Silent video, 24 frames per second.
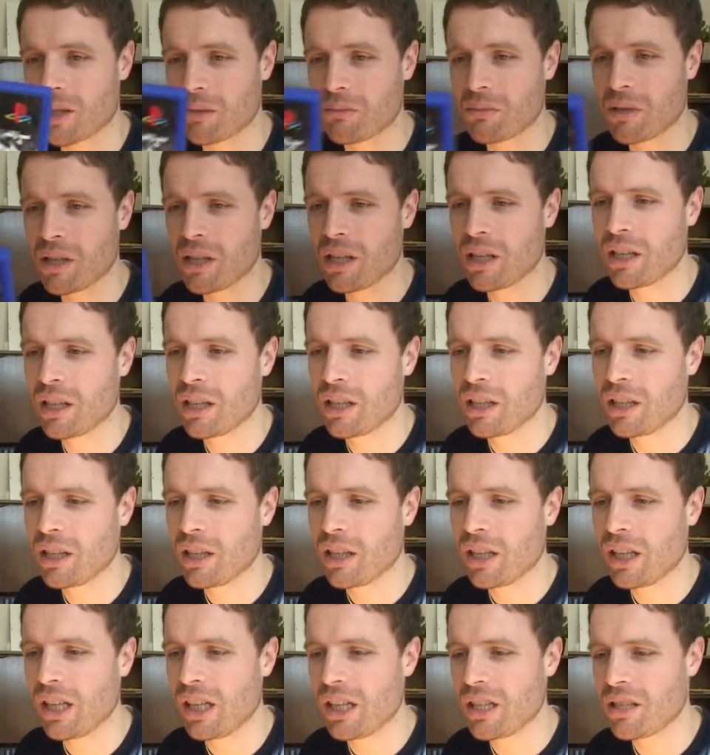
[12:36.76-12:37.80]
game,
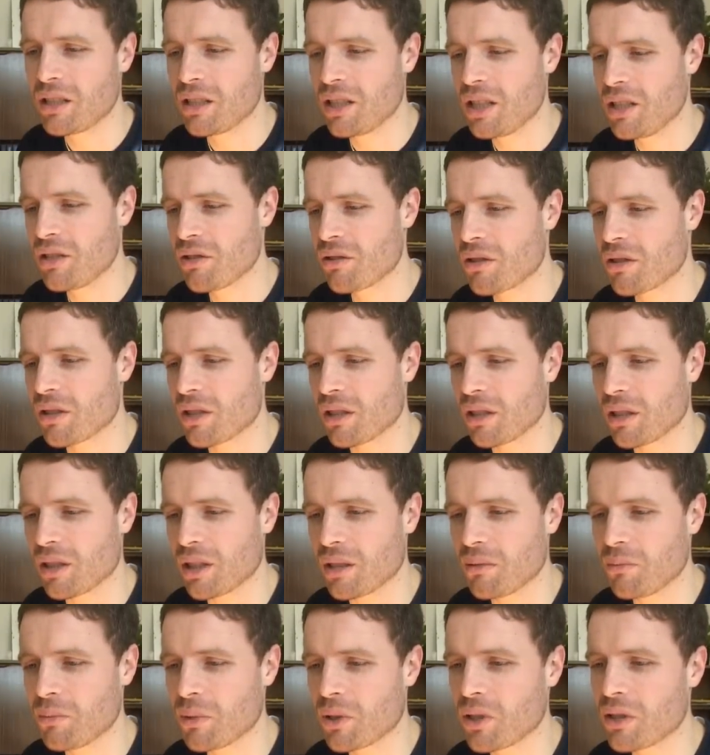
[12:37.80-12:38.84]
and it's an interesting
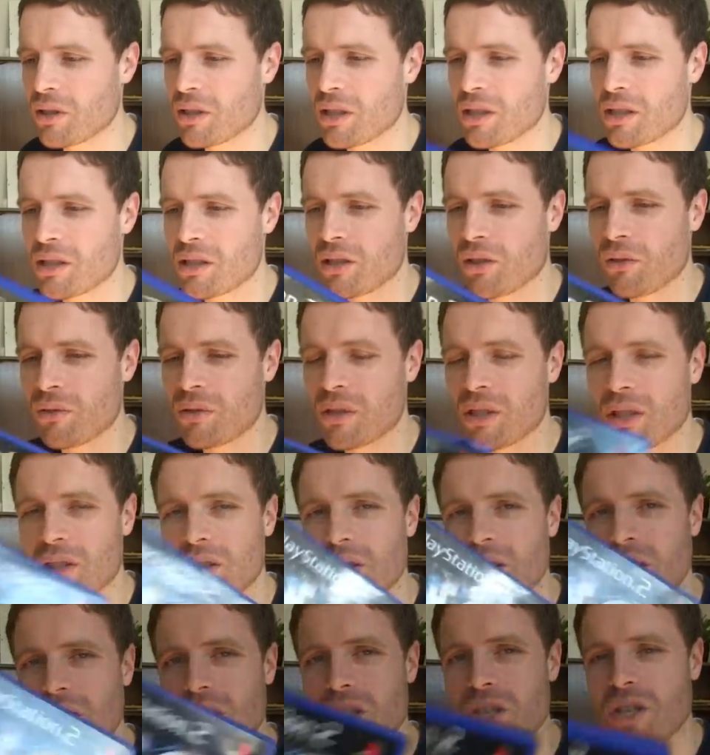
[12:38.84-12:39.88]
game because it's obviously
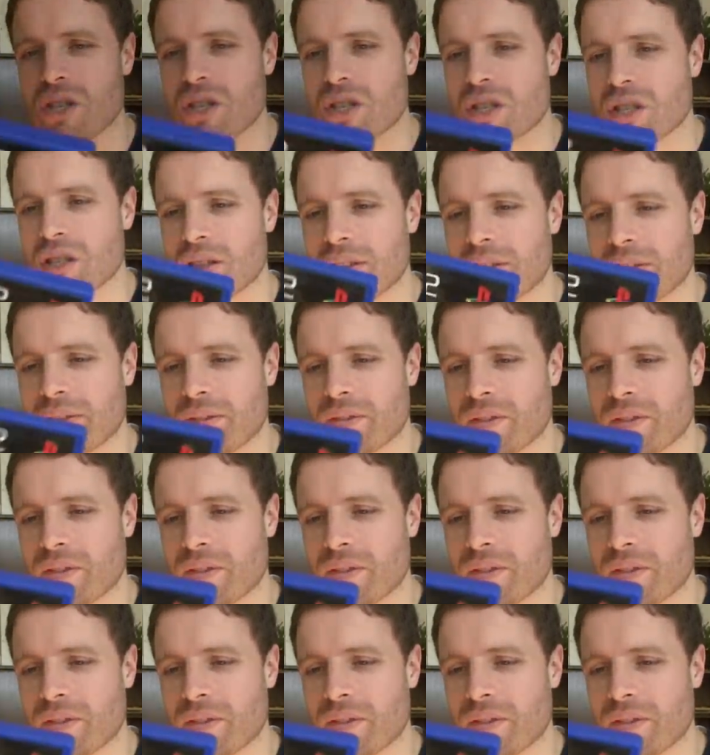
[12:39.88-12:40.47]
a niche.